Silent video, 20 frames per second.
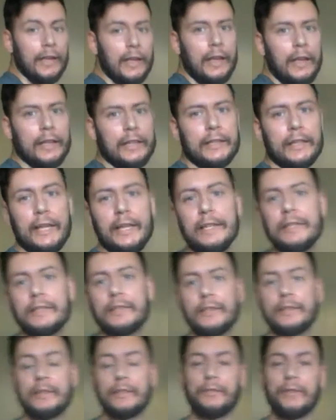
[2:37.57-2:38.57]
And the key is
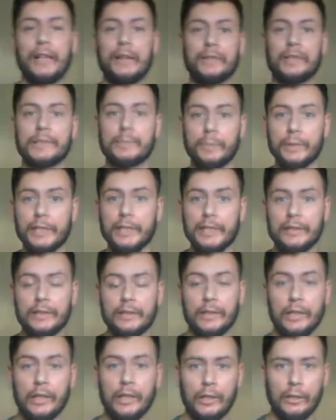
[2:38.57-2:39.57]
to develop speed
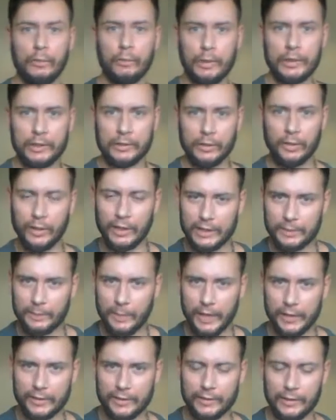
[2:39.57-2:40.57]
when you're not
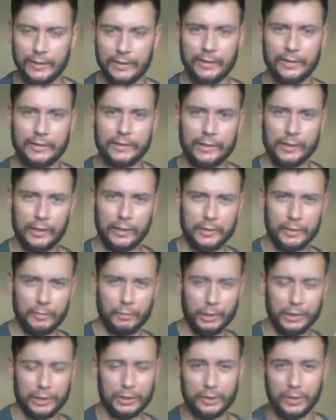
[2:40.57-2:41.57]
expecting it. So you
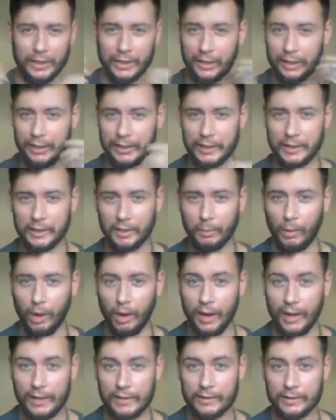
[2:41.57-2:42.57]
want to try and clear your
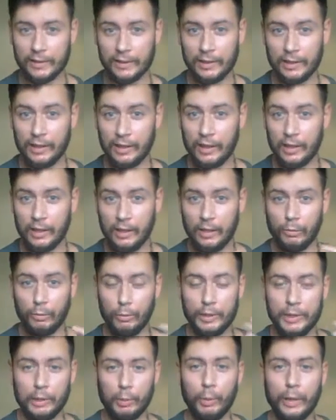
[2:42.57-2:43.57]
mind
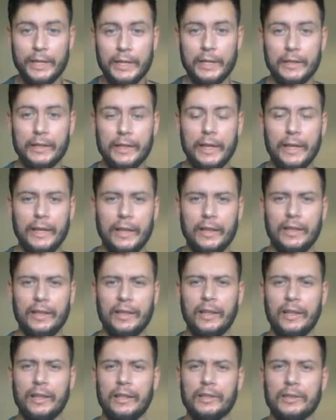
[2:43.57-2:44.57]
when you're waiting there,
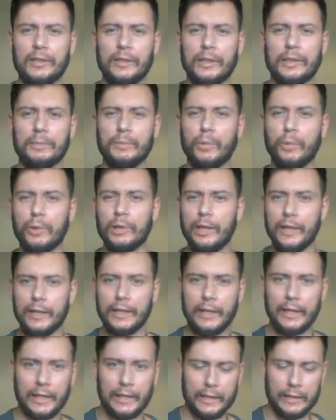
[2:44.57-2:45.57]
so it's more
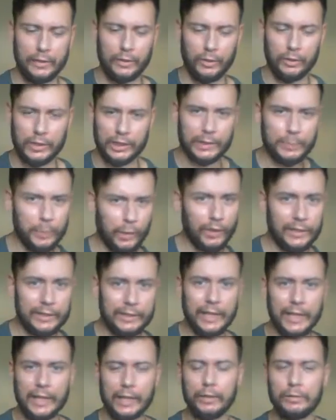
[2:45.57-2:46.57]
like a on-the-spot
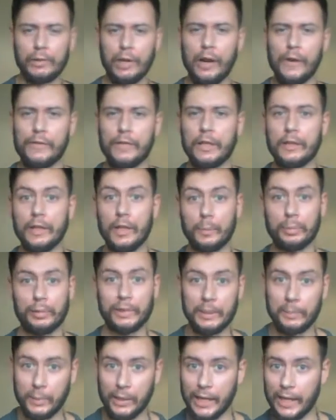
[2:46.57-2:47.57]
attack rather than a
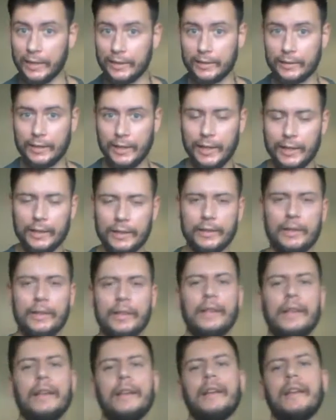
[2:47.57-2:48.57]
pre-planned attack.
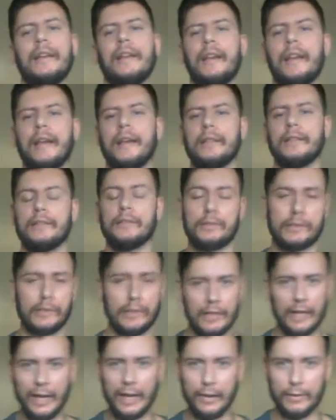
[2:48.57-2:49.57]
And so
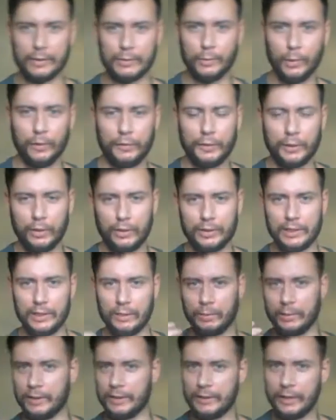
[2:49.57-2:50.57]
that helps more if you've got
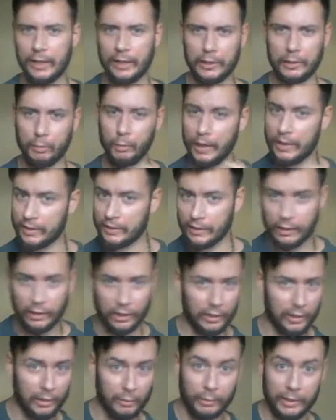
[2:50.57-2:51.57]
someone to tell you when to
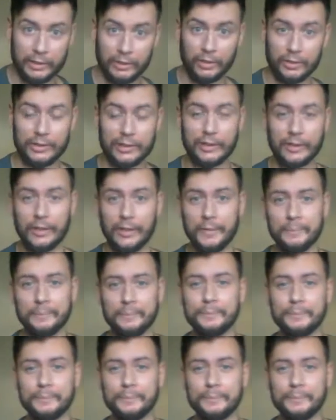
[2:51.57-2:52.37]
go and when not to go.